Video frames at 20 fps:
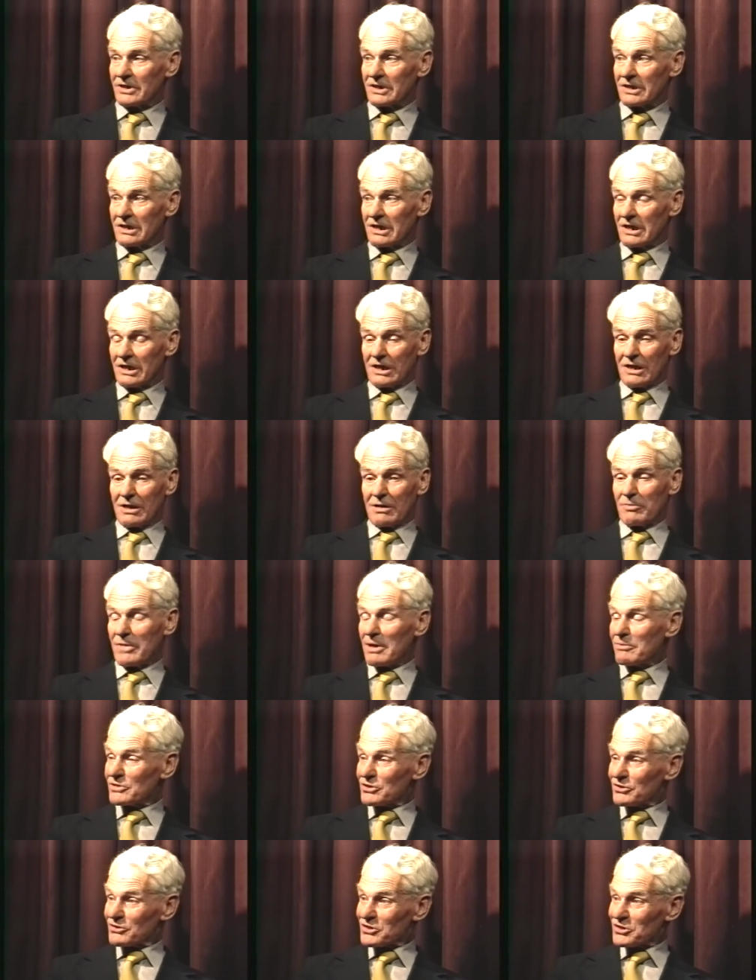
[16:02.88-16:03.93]
it.
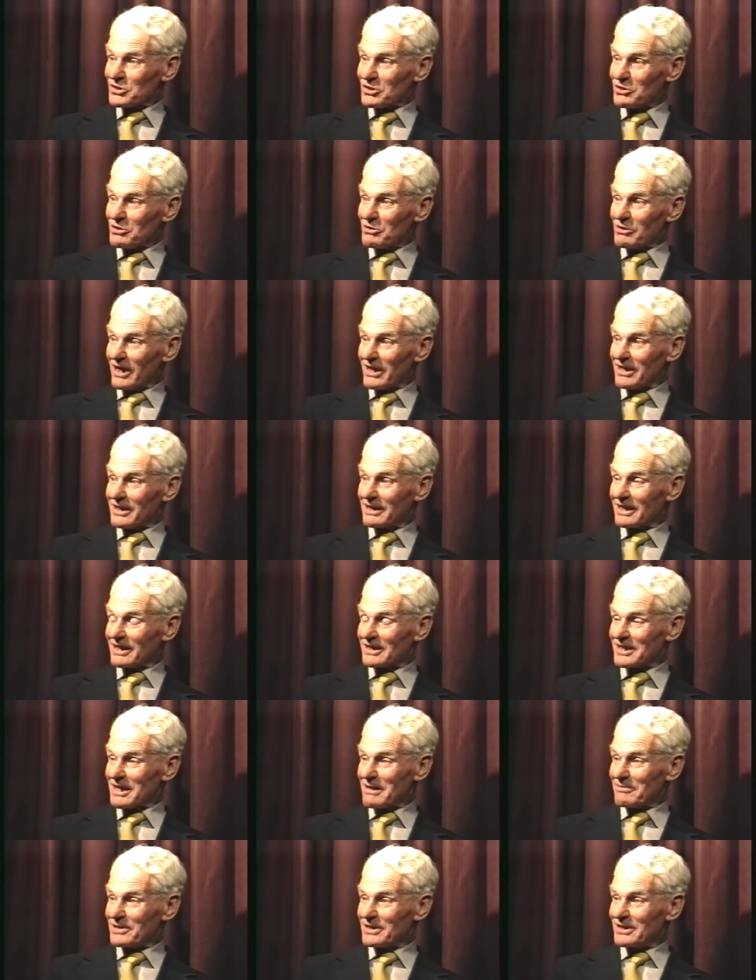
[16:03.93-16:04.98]
Members of the school, I think,
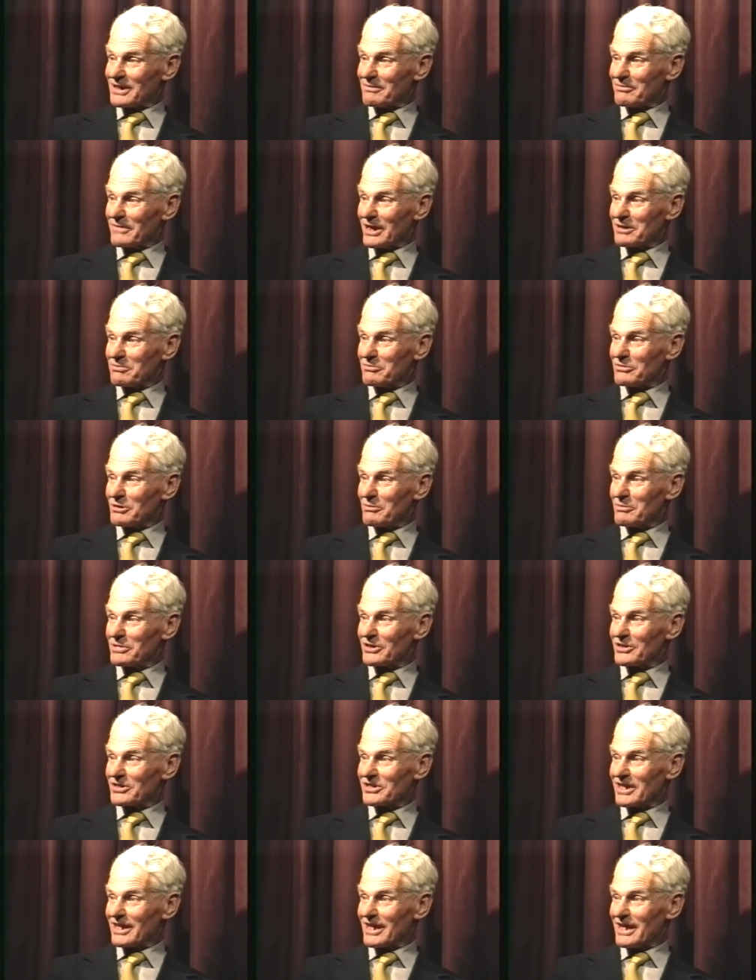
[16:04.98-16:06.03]
accepted it much more
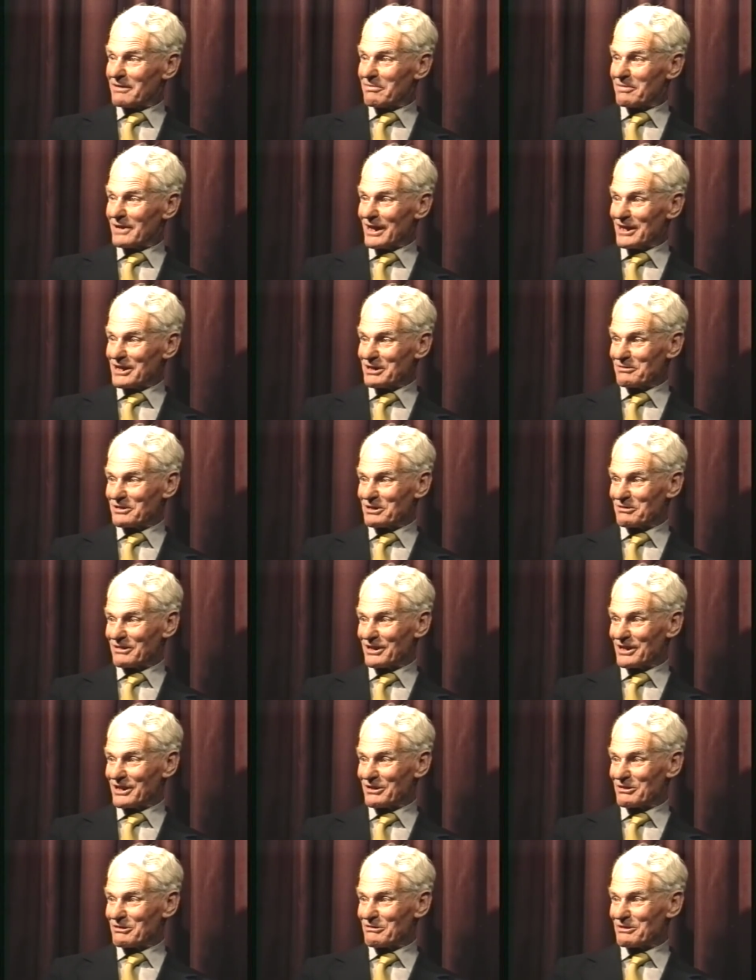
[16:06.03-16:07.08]
because the other punishments were
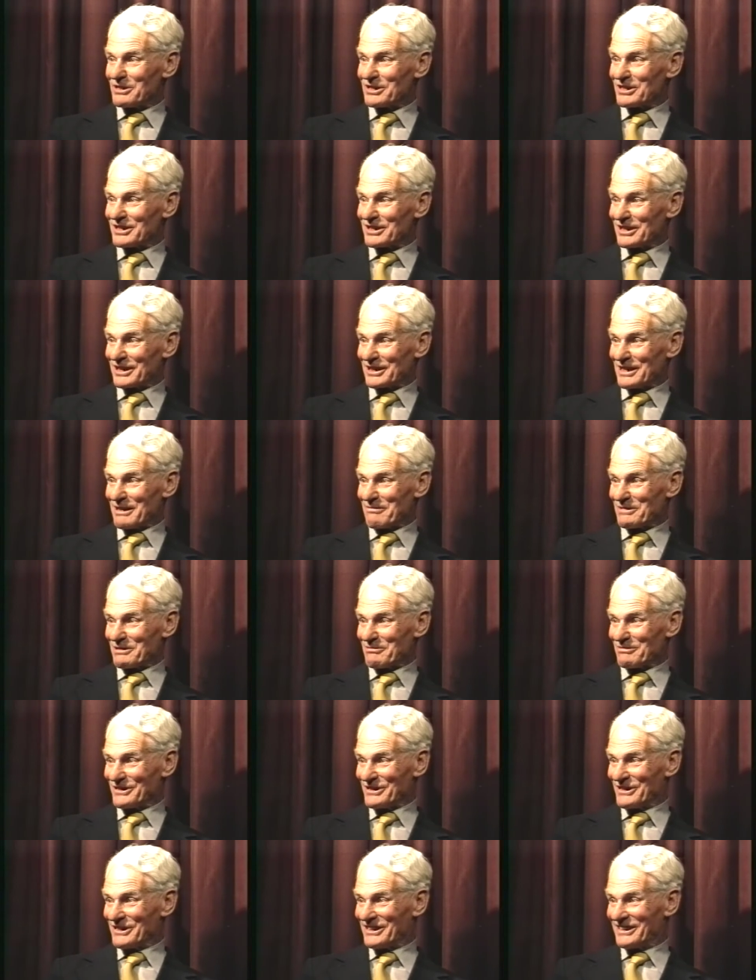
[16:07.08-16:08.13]
not always as
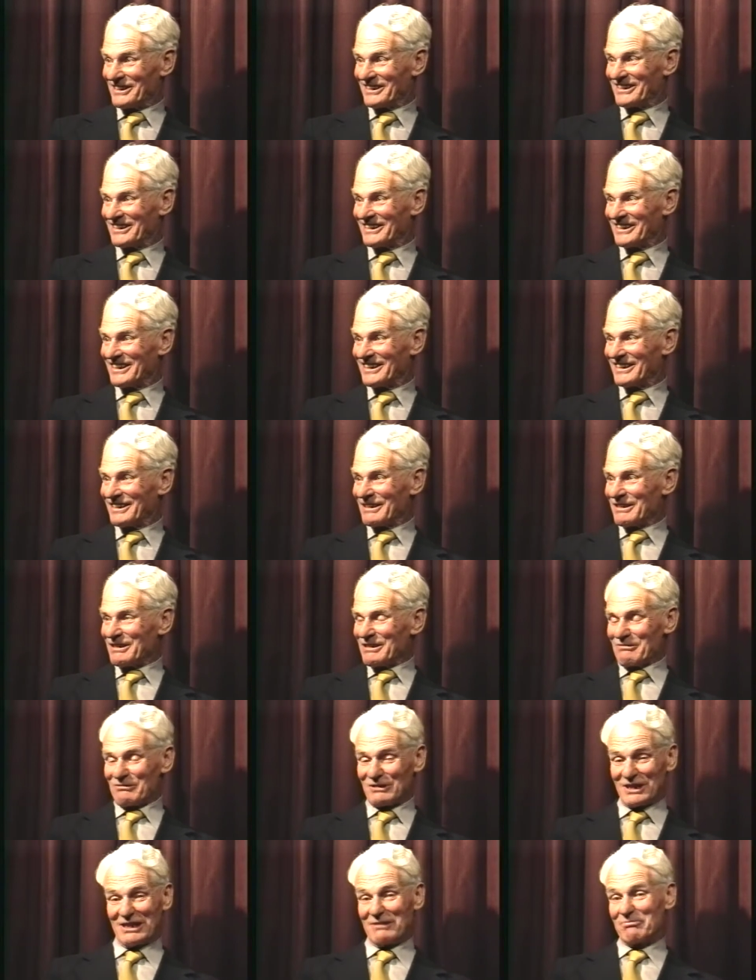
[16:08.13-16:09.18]
acceptable. What were they,
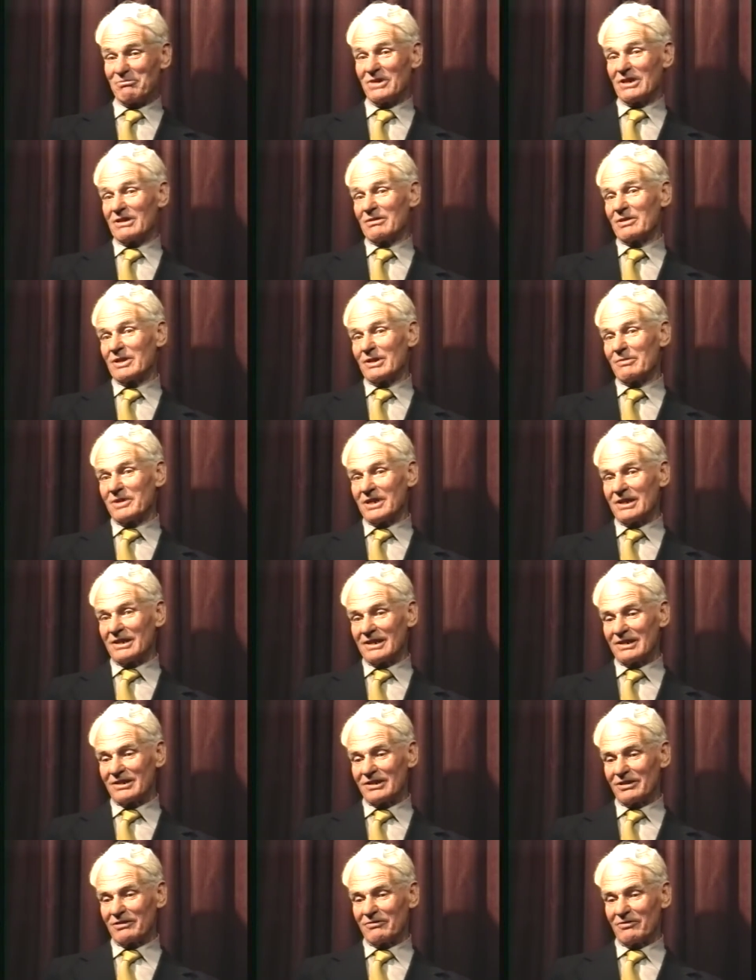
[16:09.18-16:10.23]
for well, example? Well, I mean,
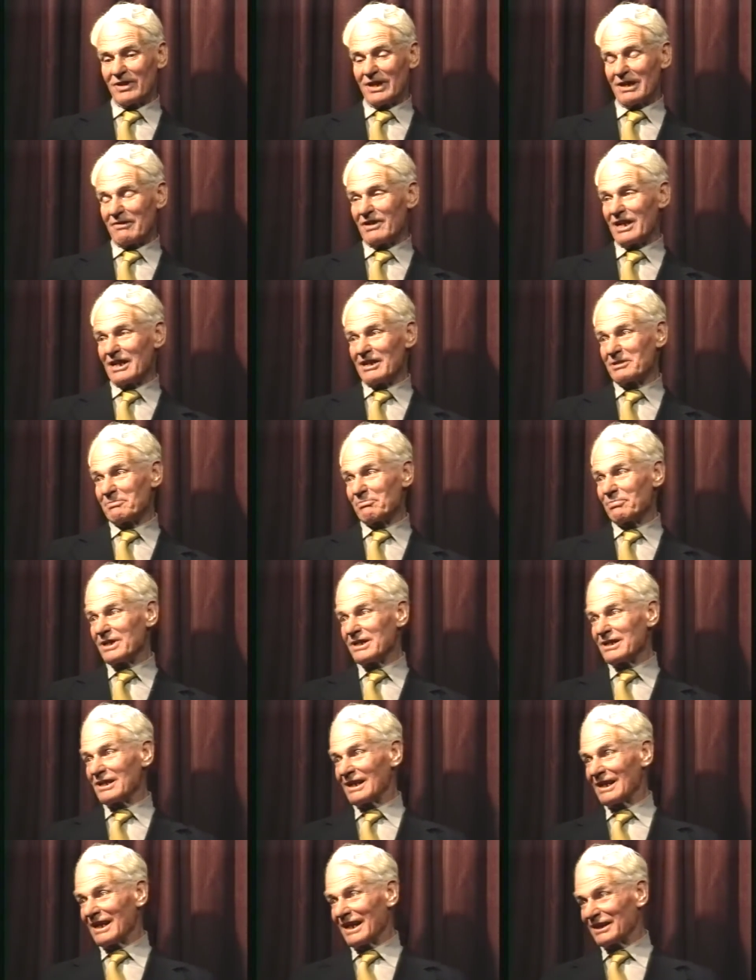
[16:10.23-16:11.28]
sort of various
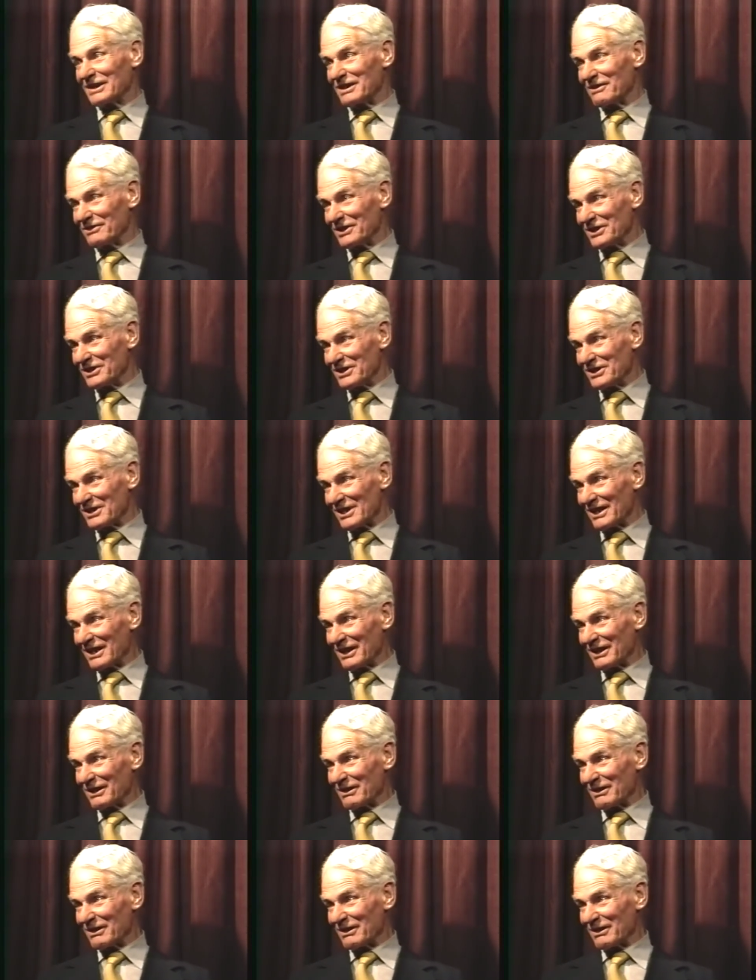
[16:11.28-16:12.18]
penal activities, like,